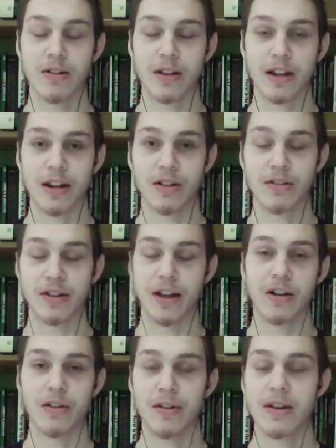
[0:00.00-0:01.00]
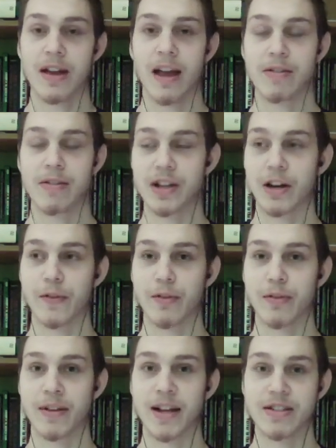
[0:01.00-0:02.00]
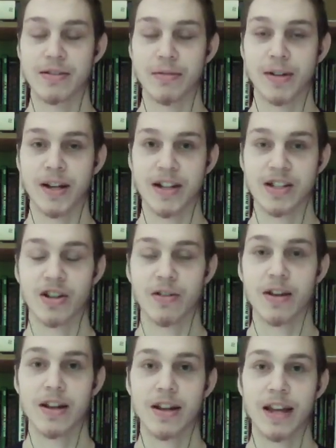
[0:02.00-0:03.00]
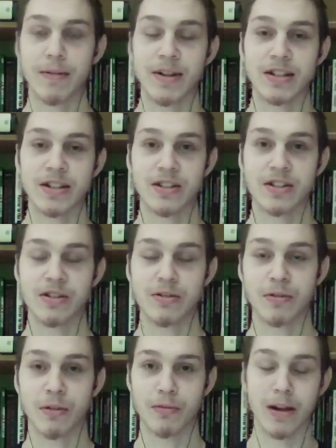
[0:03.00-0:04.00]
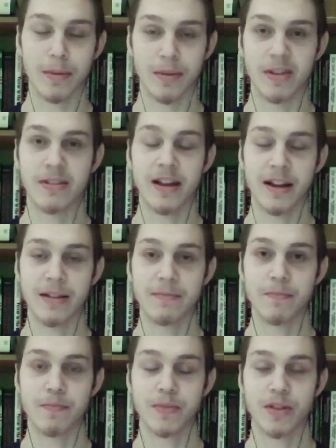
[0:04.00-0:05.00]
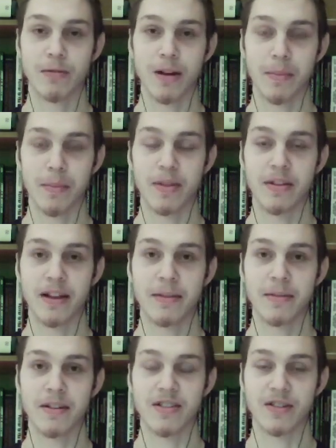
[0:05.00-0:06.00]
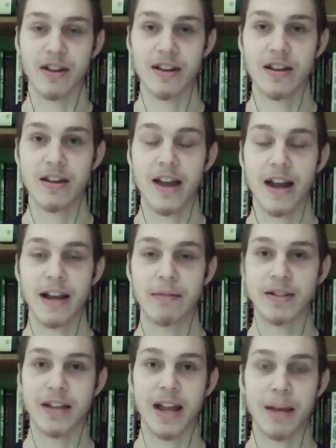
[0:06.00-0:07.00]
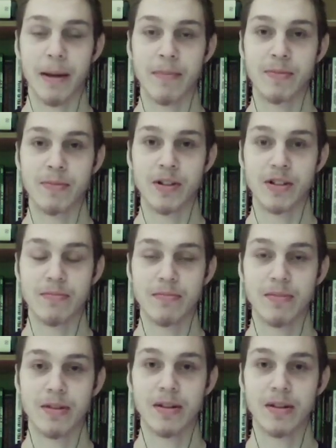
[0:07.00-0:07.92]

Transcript: He didn't go to hell and was there for three days and three nights. No, he went to the realm of the dead, the realm of the dead basically, and he went to Abraham's bosom.